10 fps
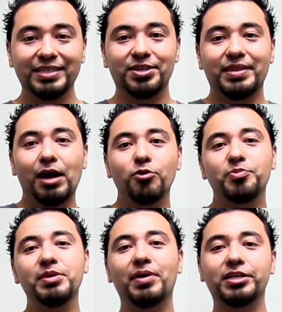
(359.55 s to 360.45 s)
So that
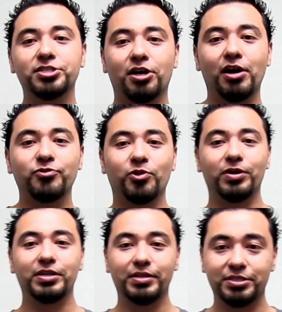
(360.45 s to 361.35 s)
would be my
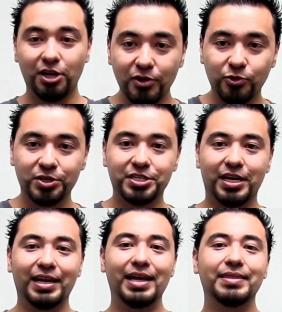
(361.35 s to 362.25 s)
software
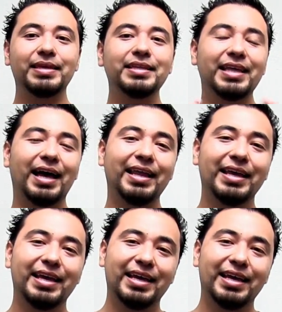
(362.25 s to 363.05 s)
side. I think that